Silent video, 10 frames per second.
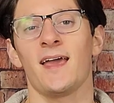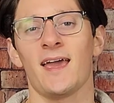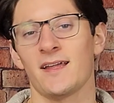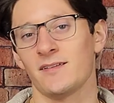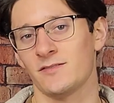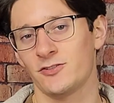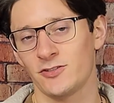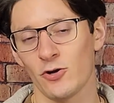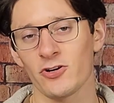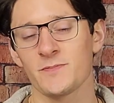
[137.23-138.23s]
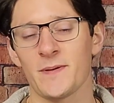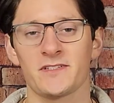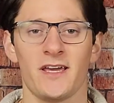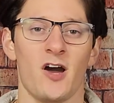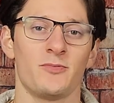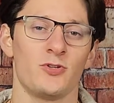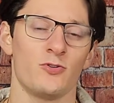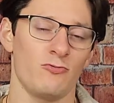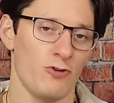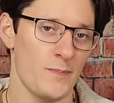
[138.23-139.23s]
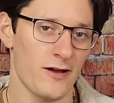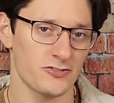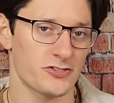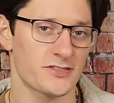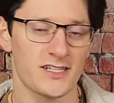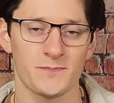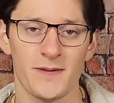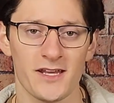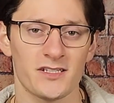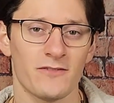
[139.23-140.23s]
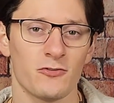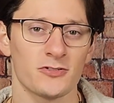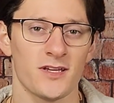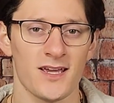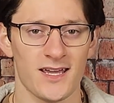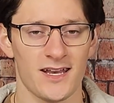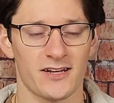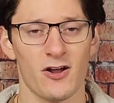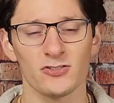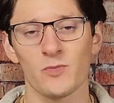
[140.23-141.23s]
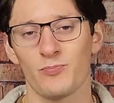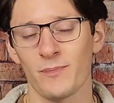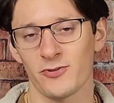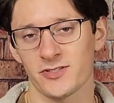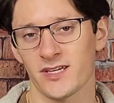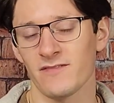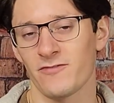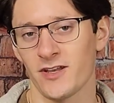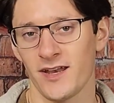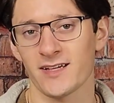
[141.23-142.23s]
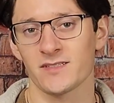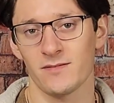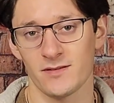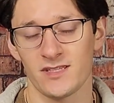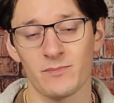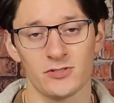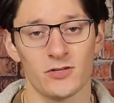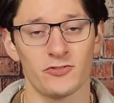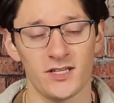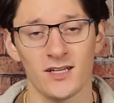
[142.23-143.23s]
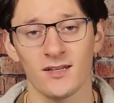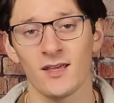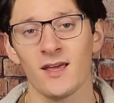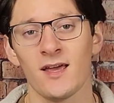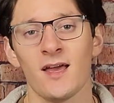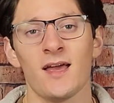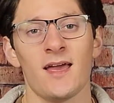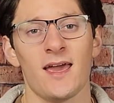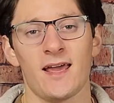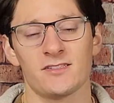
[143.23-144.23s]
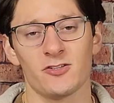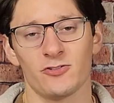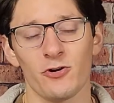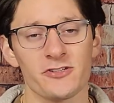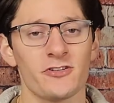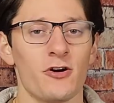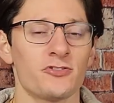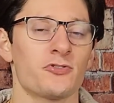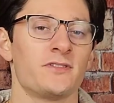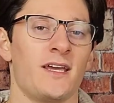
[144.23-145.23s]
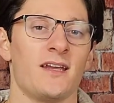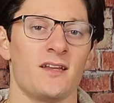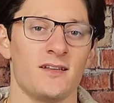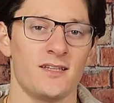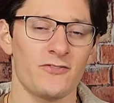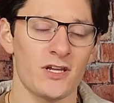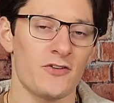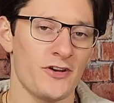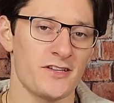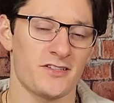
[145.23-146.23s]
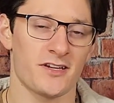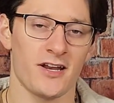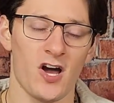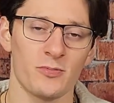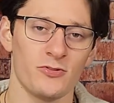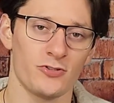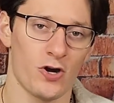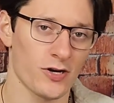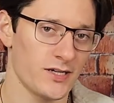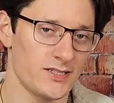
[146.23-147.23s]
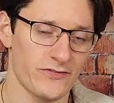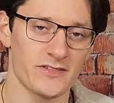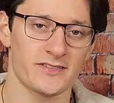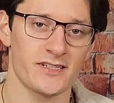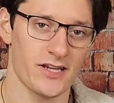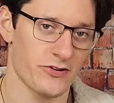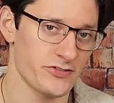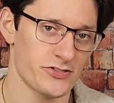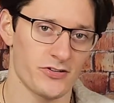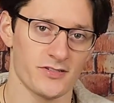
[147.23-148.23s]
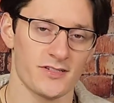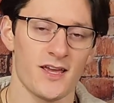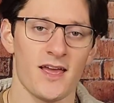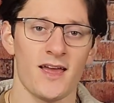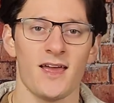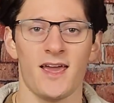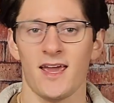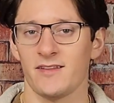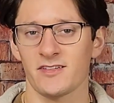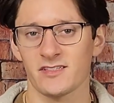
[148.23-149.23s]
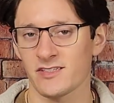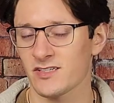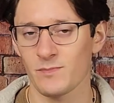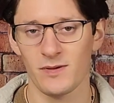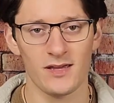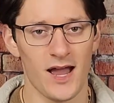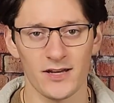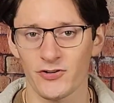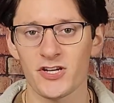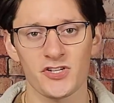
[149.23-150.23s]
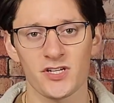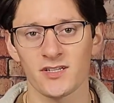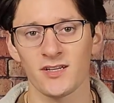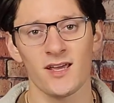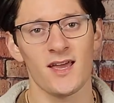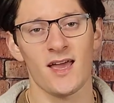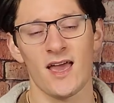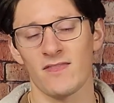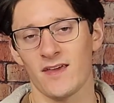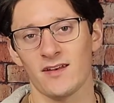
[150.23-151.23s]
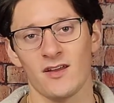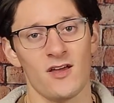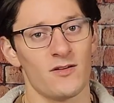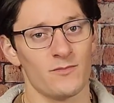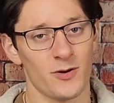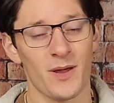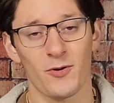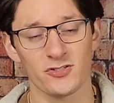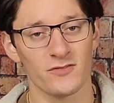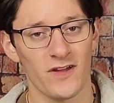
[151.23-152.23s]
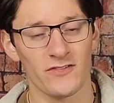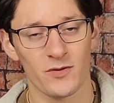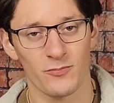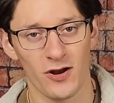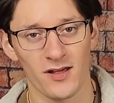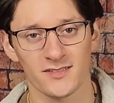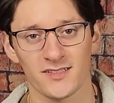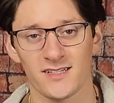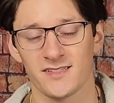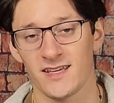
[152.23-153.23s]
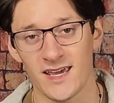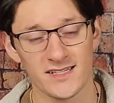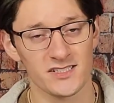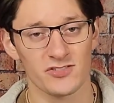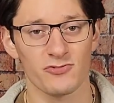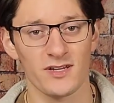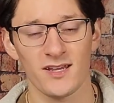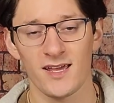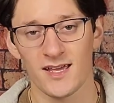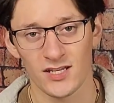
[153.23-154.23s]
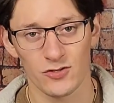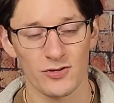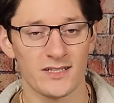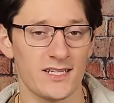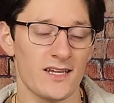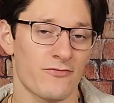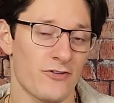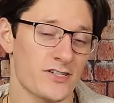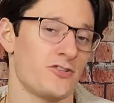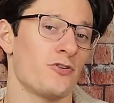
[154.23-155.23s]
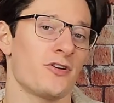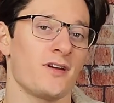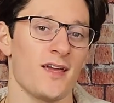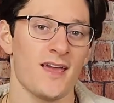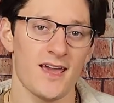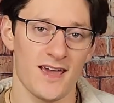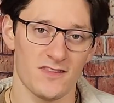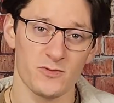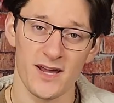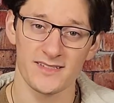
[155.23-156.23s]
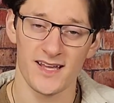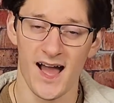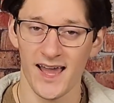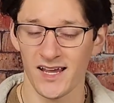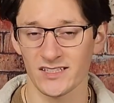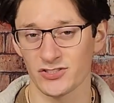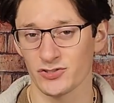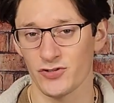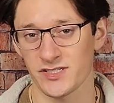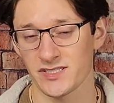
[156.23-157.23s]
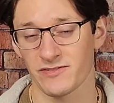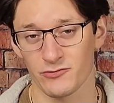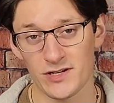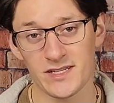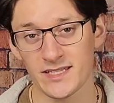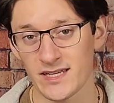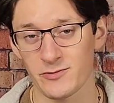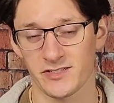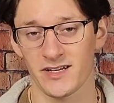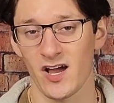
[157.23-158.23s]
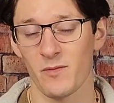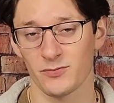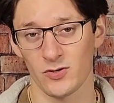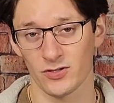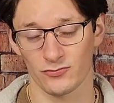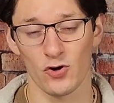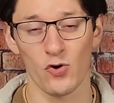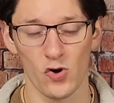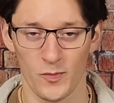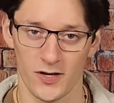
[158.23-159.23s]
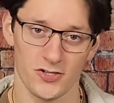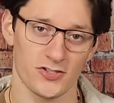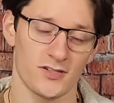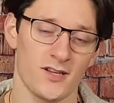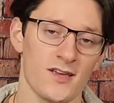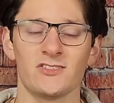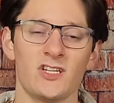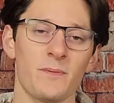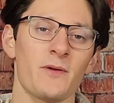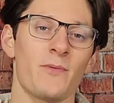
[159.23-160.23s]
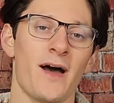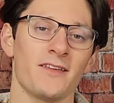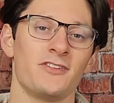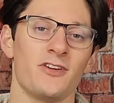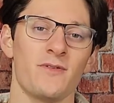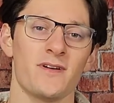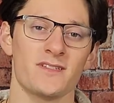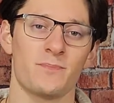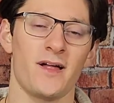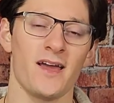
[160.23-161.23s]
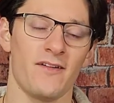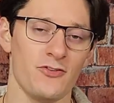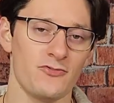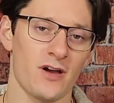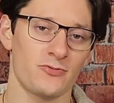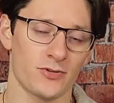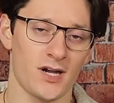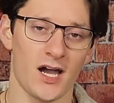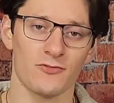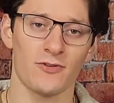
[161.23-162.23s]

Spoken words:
And toners basically help to rebalance your skin's pH levels, and it can also prep your skin for the next steps in your routine. And so toners can also contain different ingredients that are going to help you target different skincare concerns. And this can be hydration, and then one of my personal favorite products is the Isntree Green Tea Fresh Toner. And this one has a high concentration of green tea, which is going to help to control oil production. So typically what I like to do is apply a few drops to a cotton